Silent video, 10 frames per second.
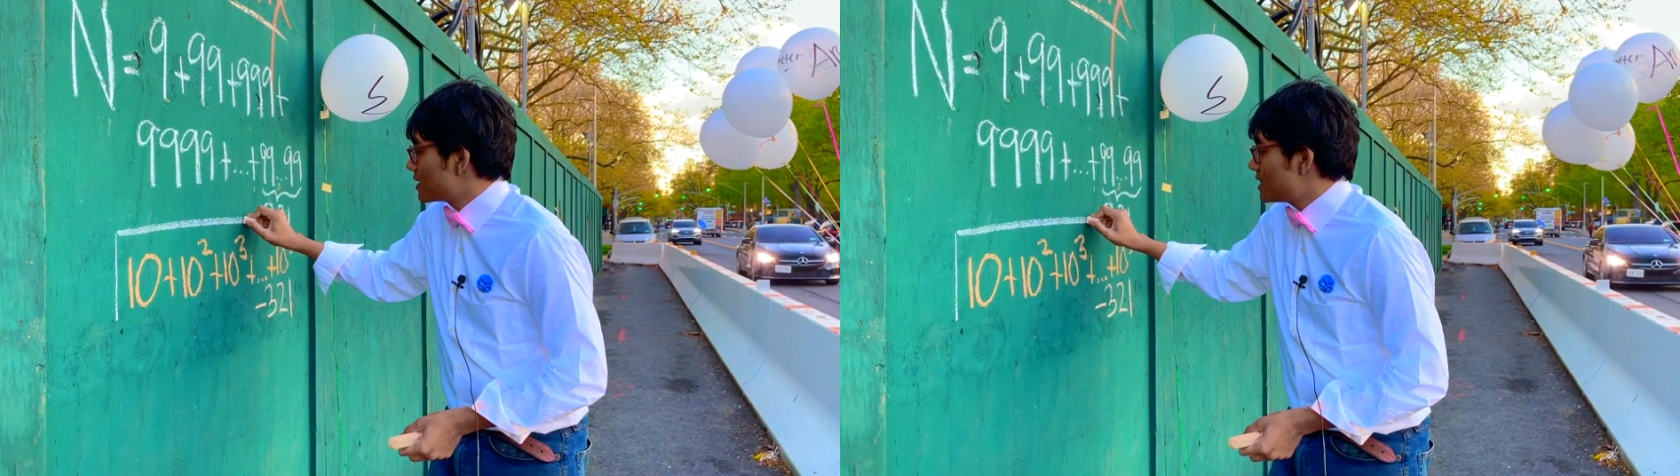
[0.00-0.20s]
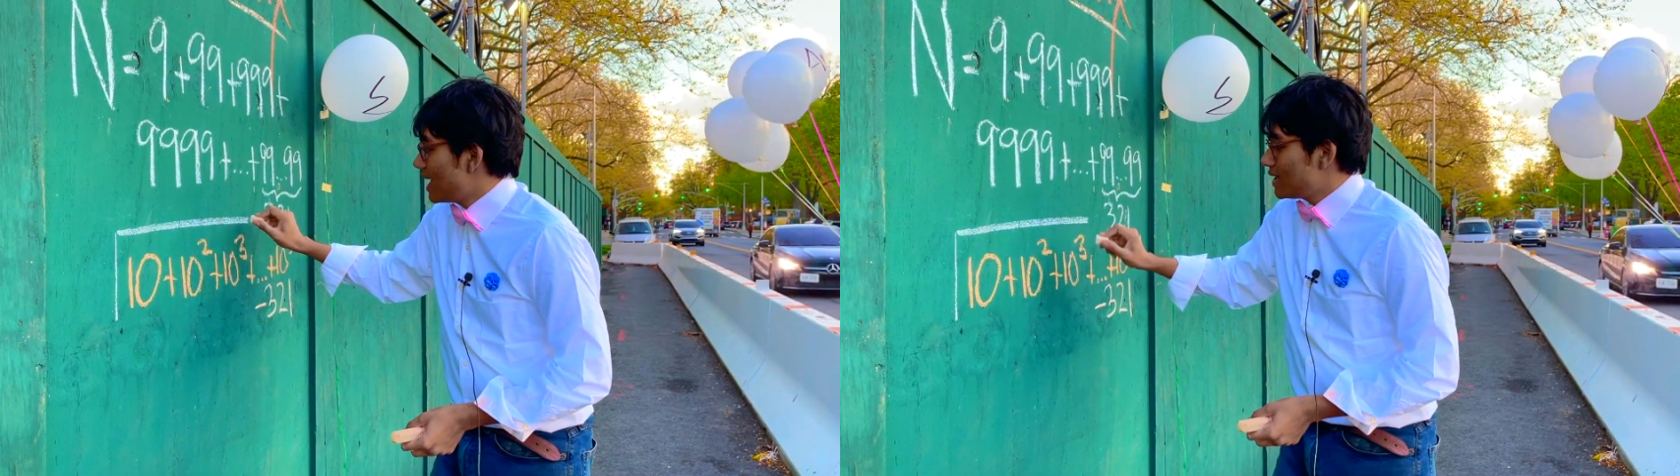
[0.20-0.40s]

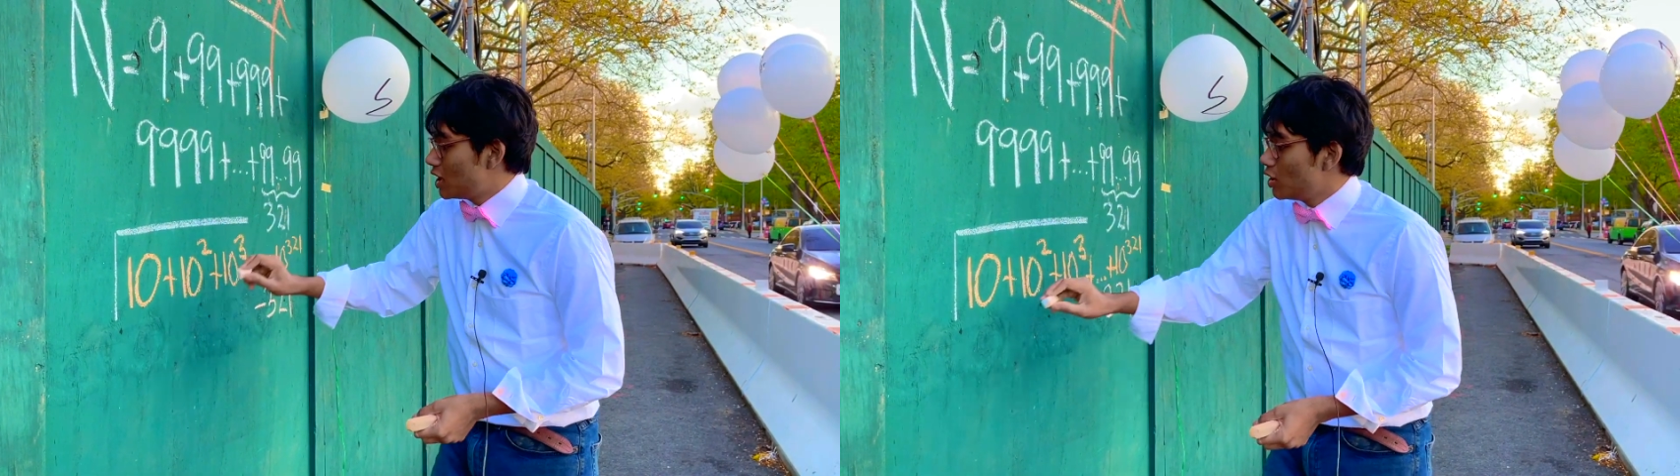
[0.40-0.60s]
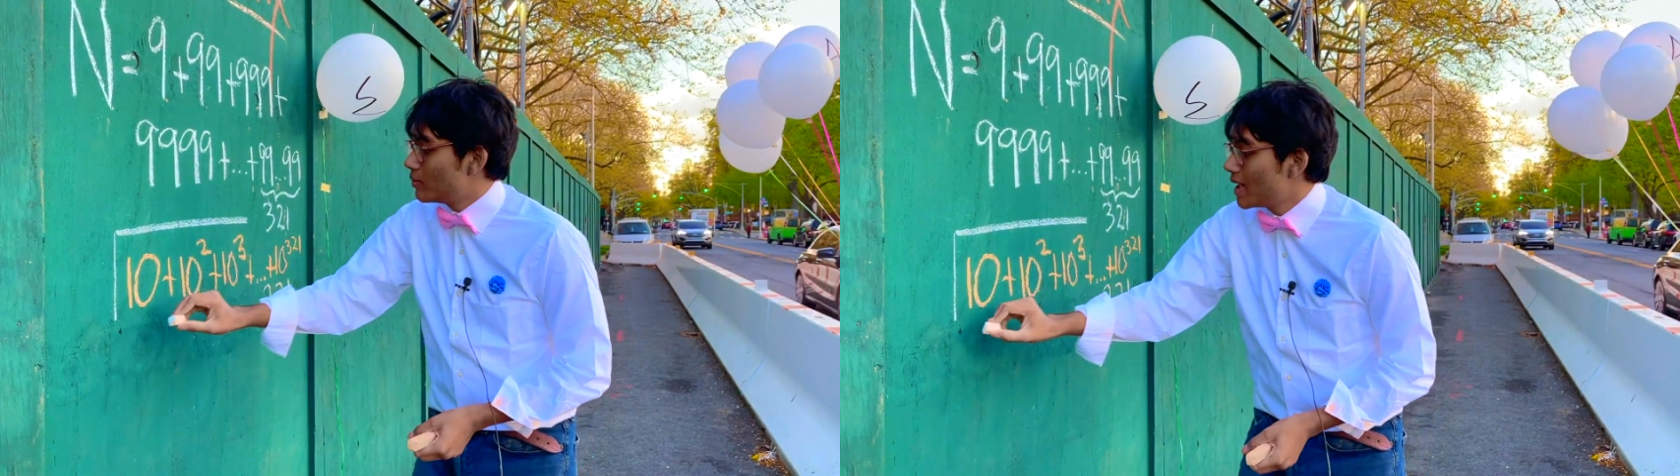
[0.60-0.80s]
add
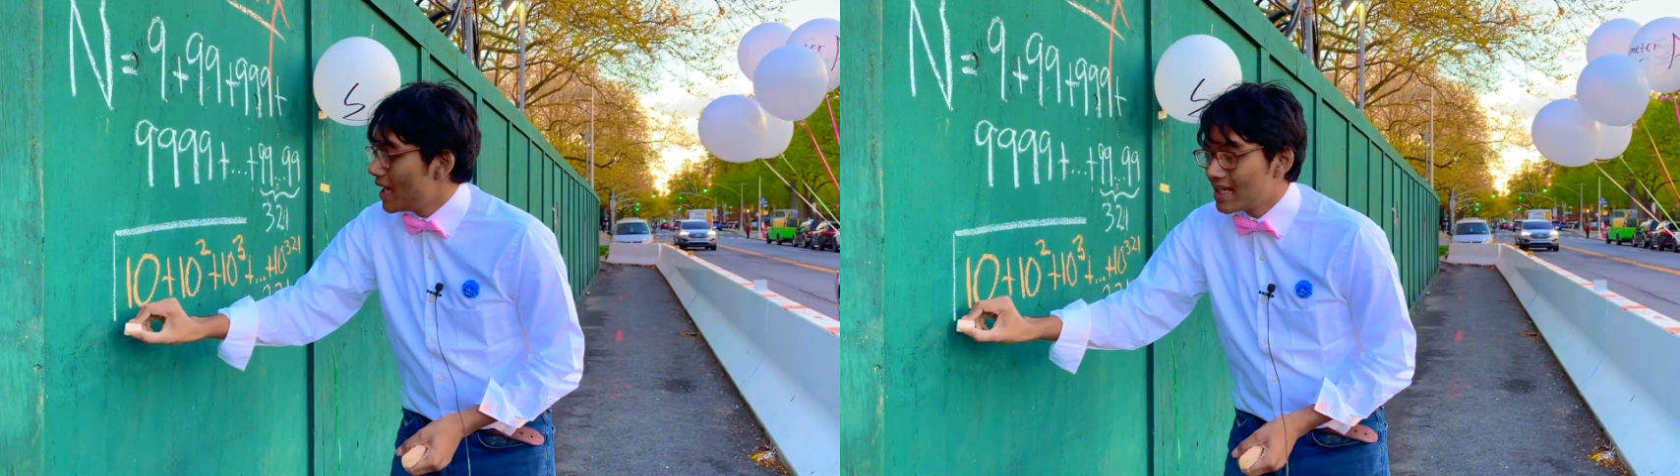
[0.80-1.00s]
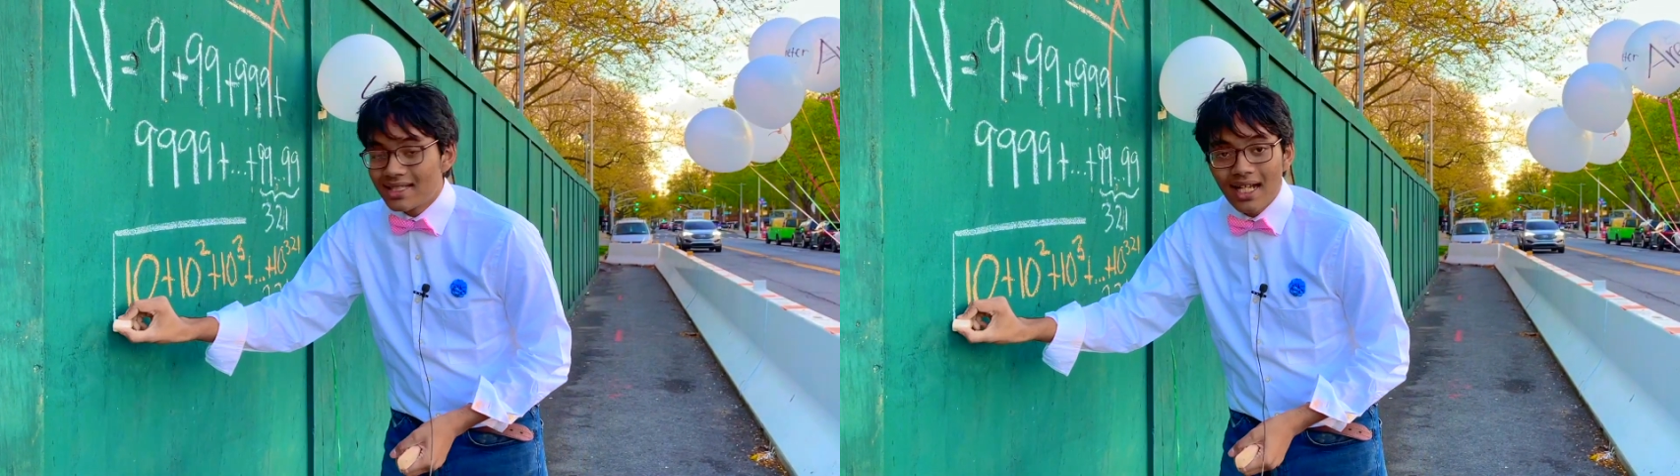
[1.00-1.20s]
and
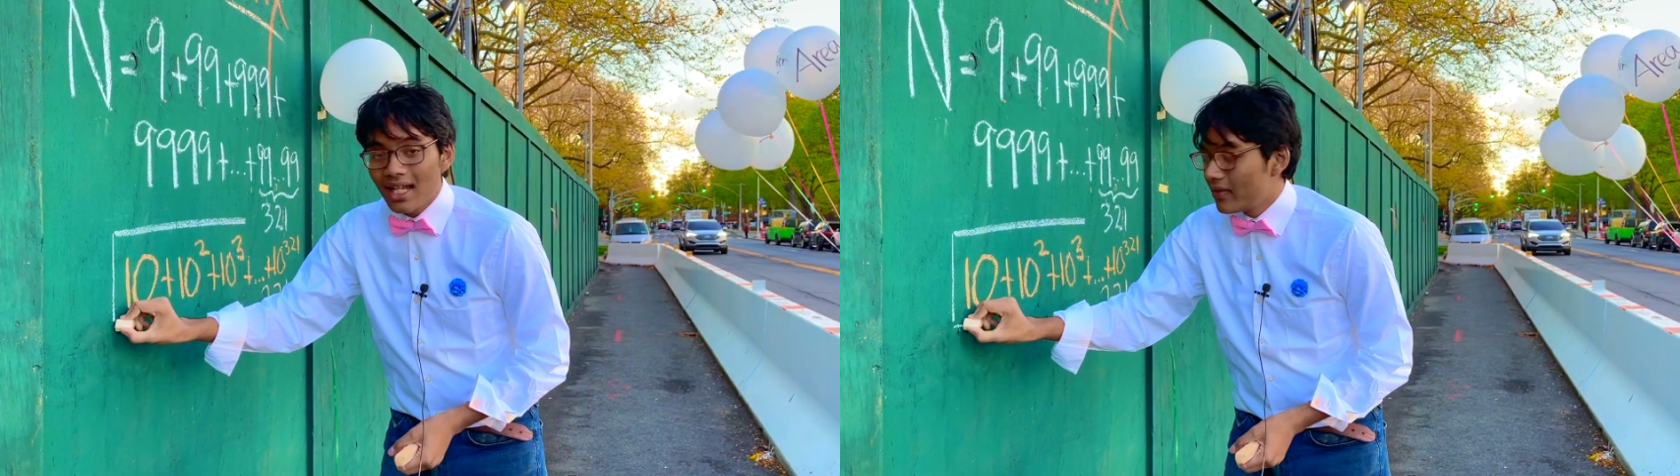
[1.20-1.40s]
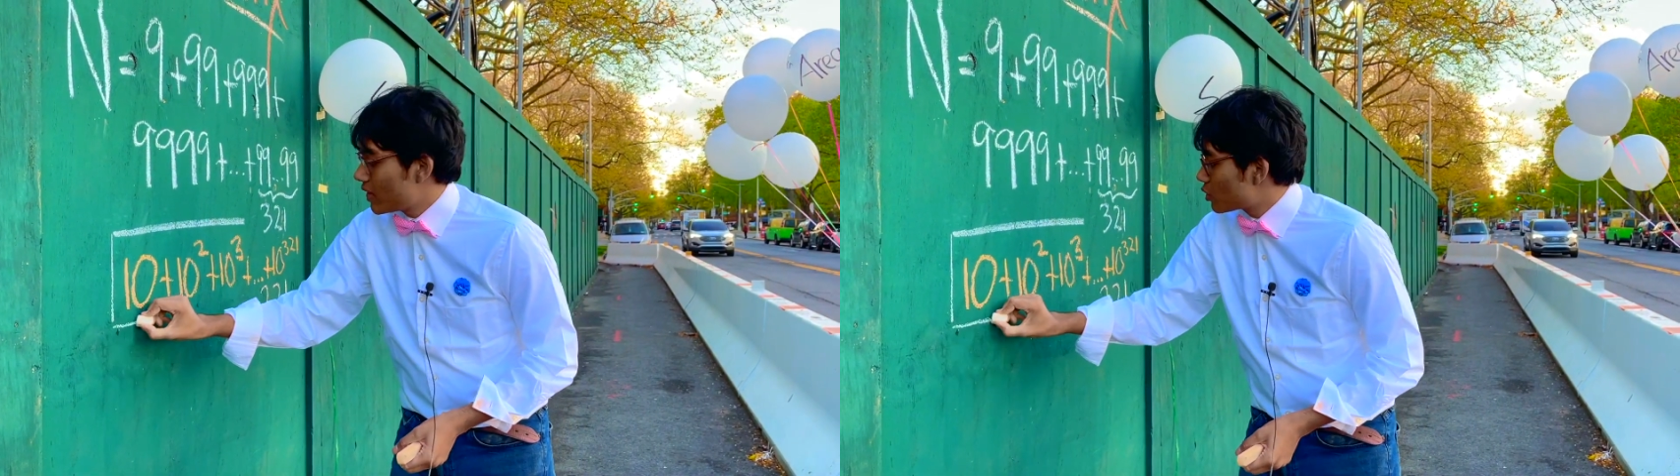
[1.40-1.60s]
subtract
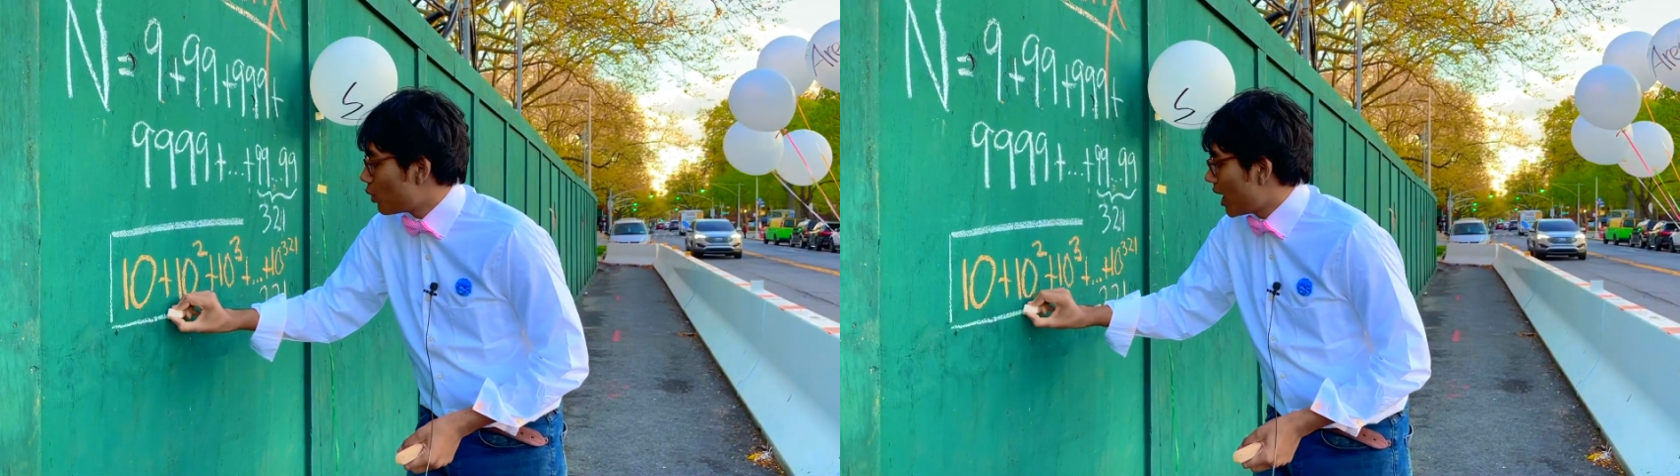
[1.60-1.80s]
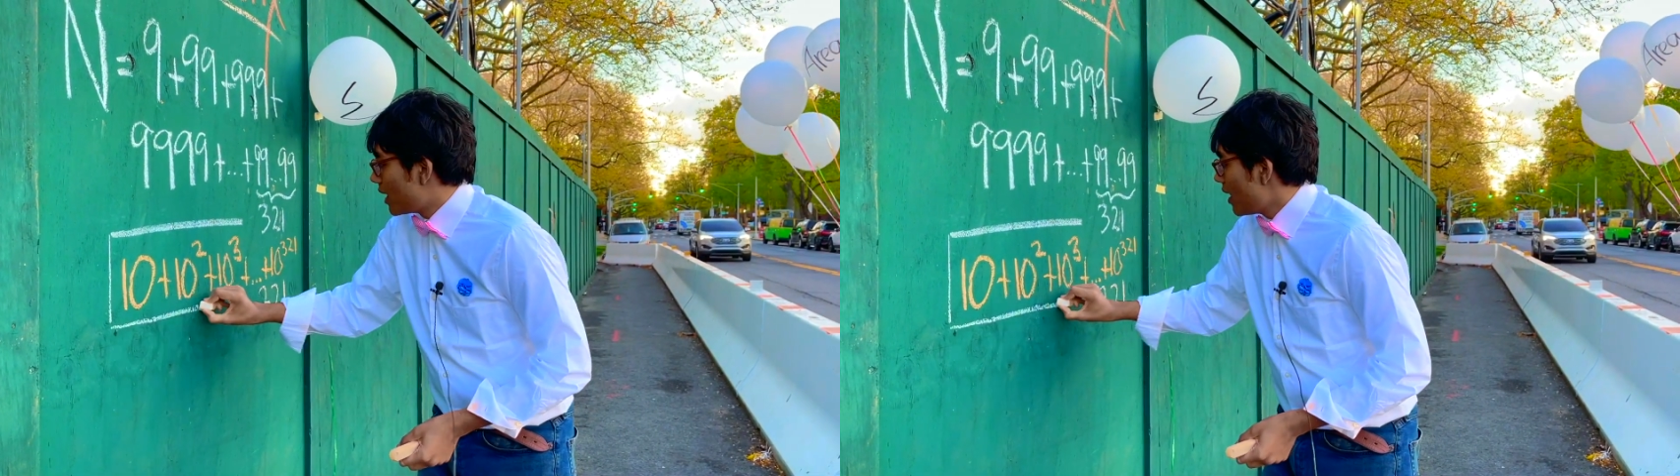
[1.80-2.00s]

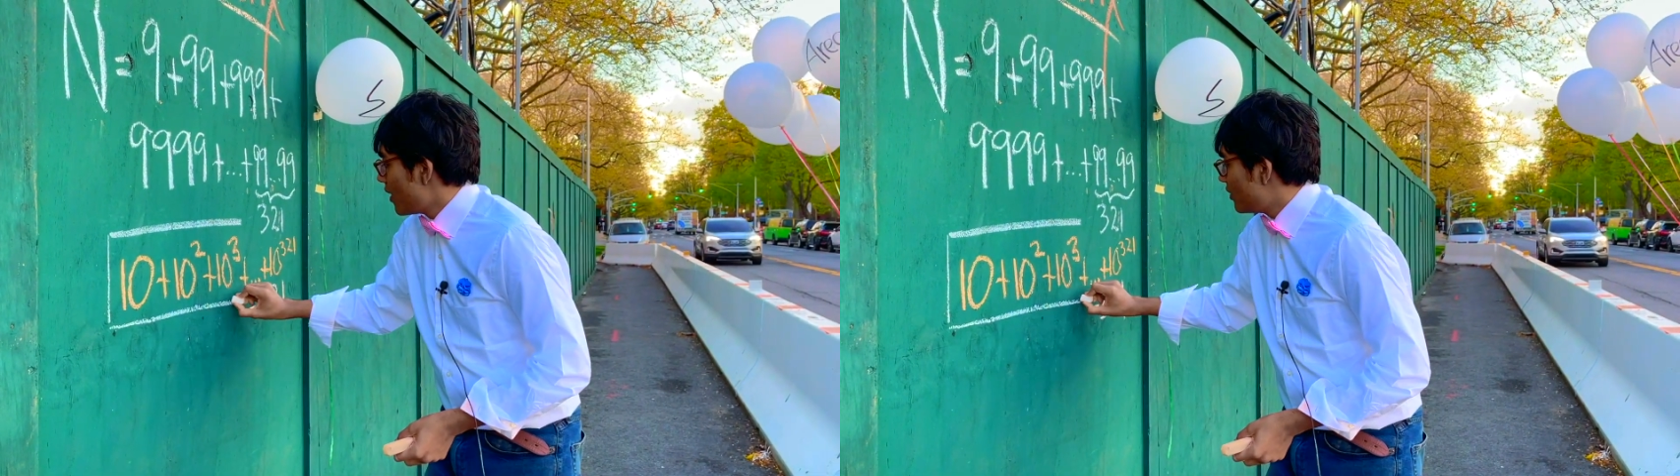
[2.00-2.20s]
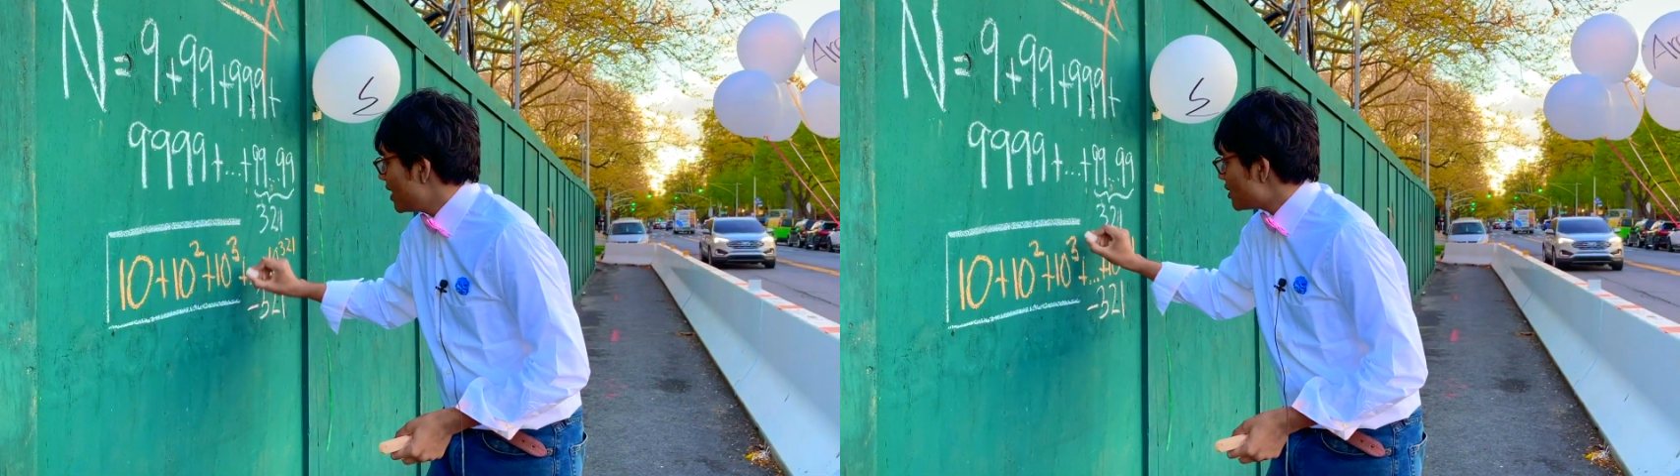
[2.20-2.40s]
these first